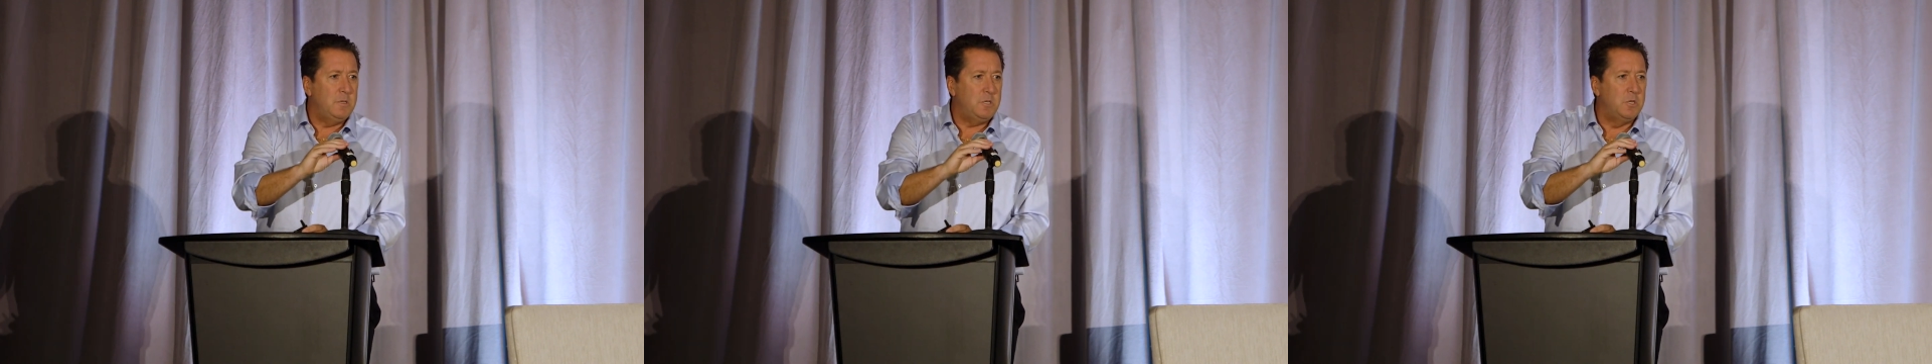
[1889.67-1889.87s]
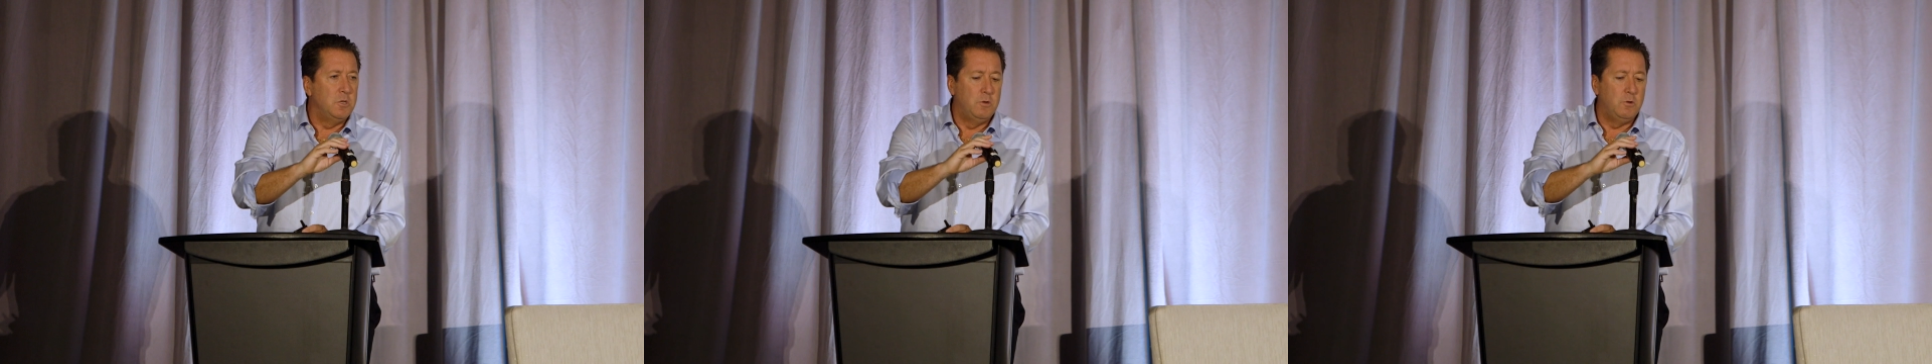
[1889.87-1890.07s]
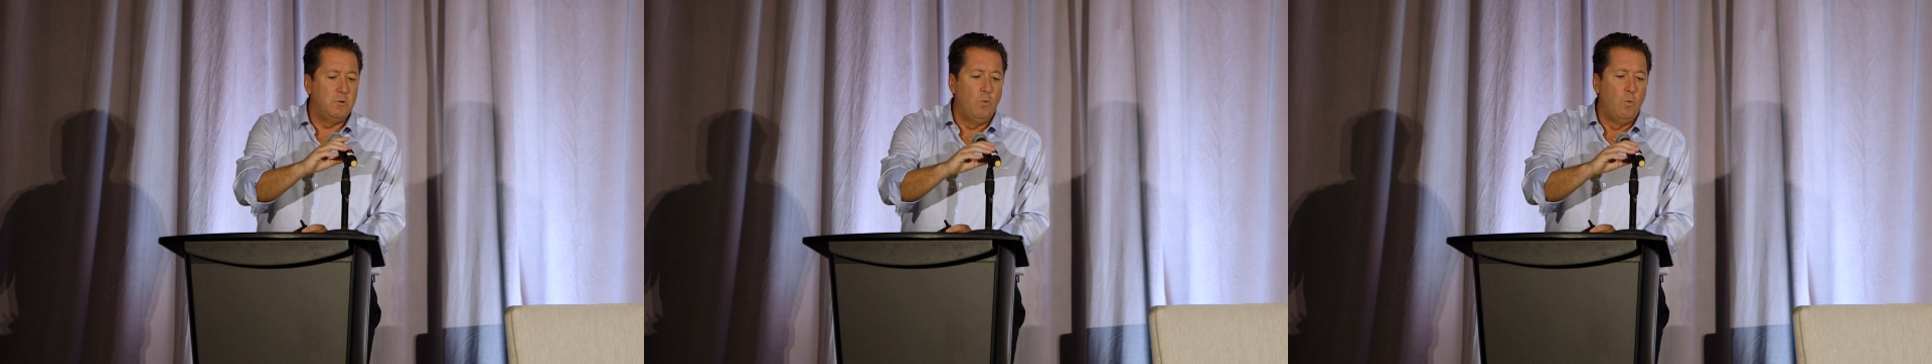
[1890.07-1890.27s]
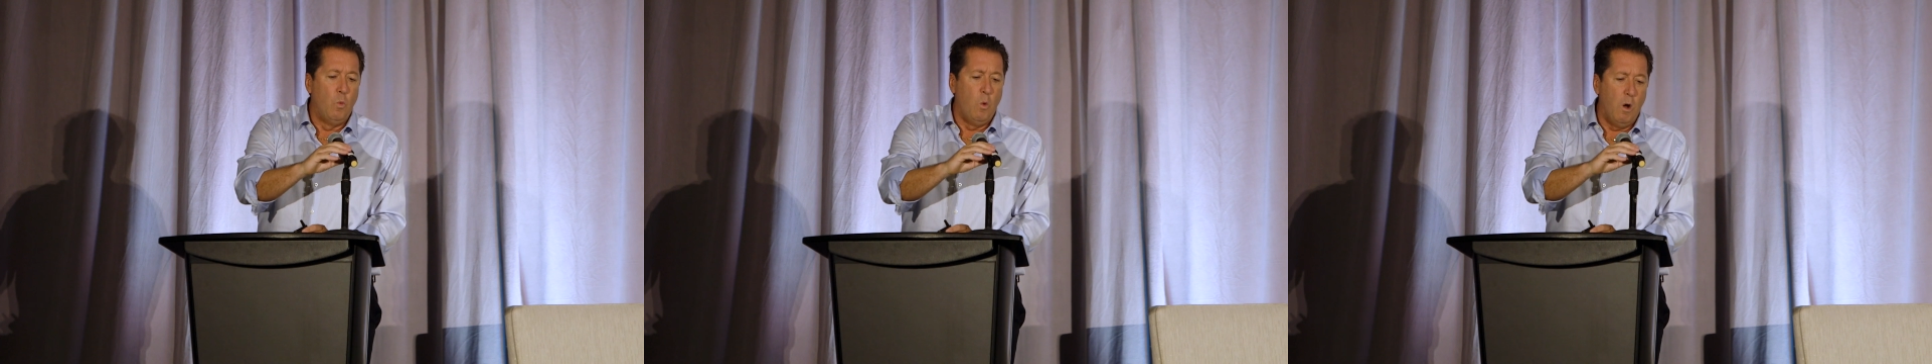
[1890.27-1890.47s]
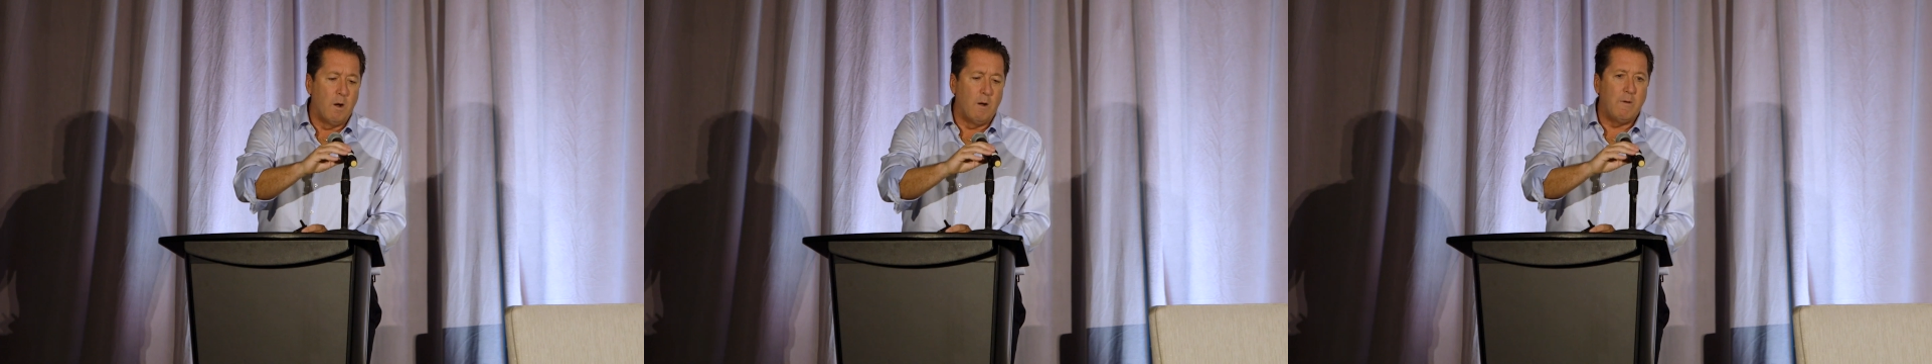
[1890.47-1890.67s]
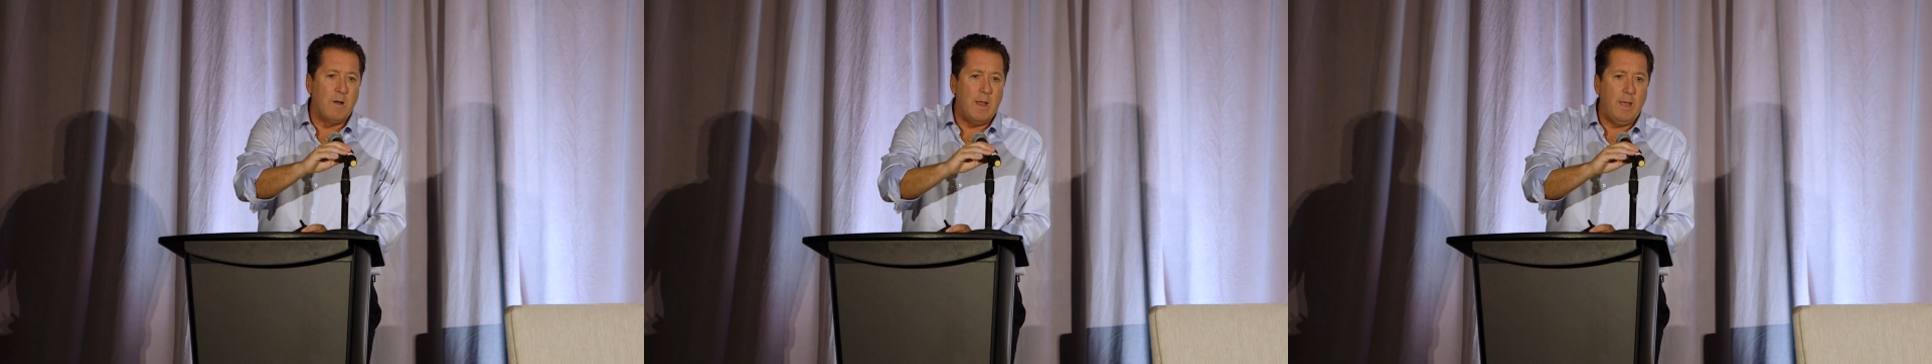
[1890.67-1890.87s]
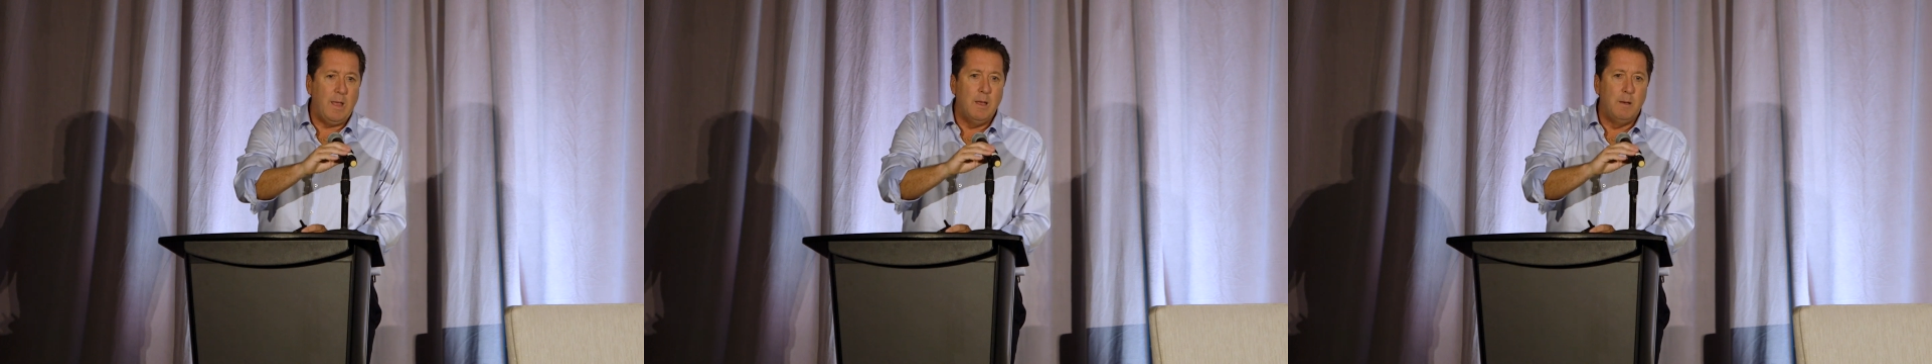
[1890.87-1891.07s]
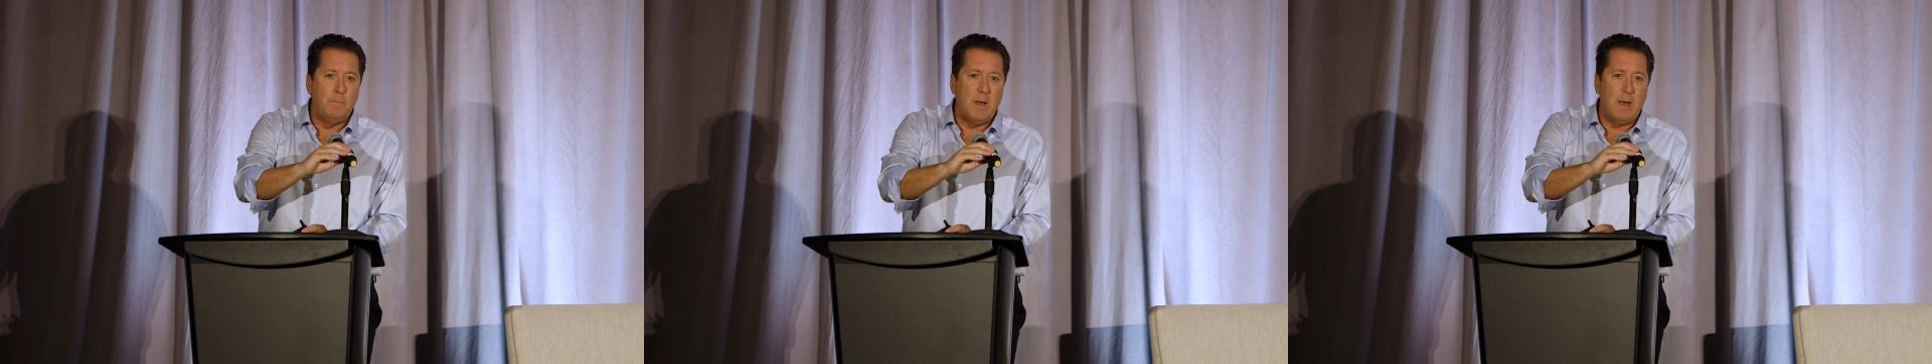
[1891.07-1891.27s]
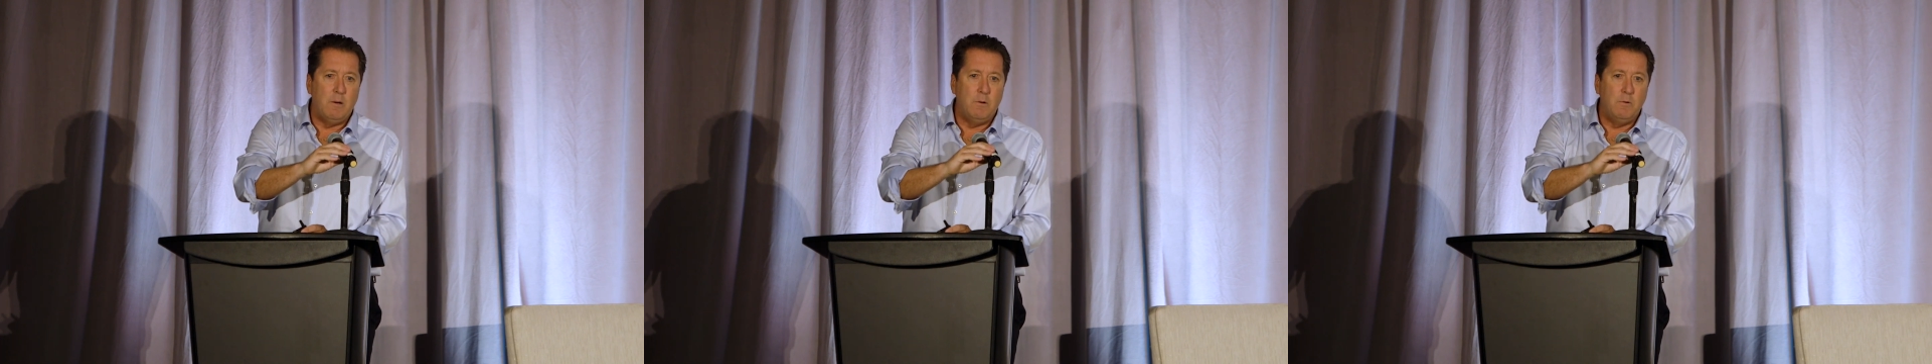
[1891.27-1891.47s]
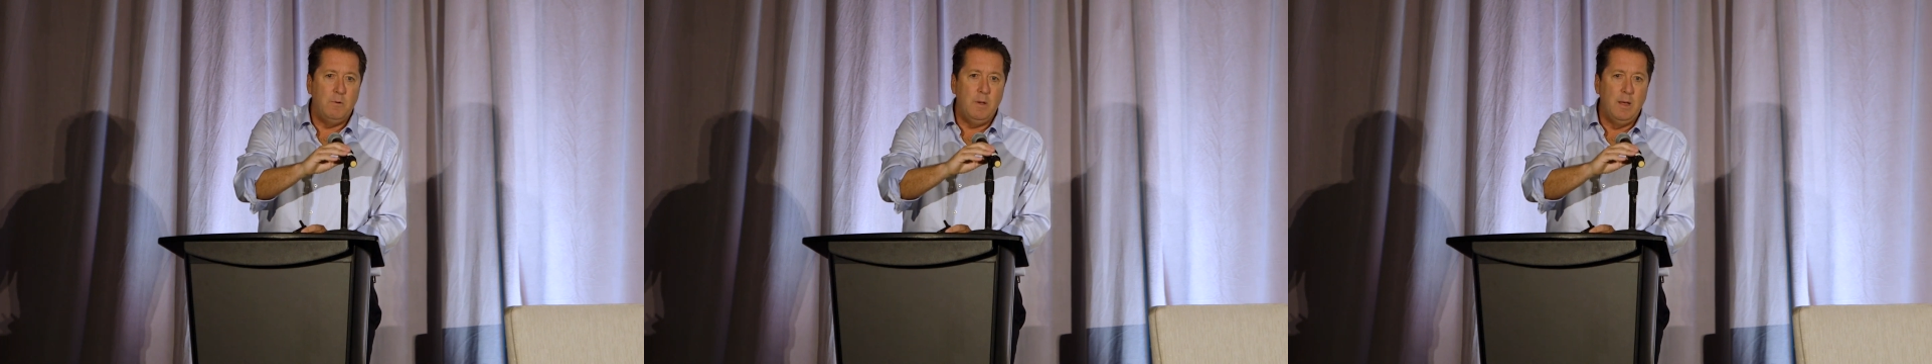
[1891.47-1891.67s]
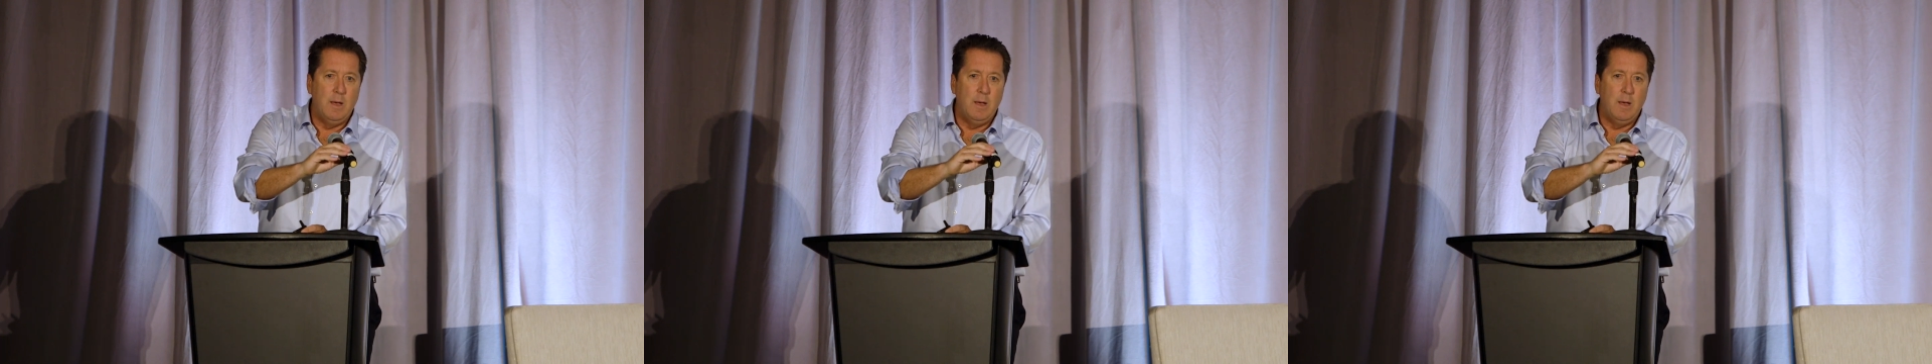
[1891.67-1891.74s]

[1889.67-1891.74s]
to worry about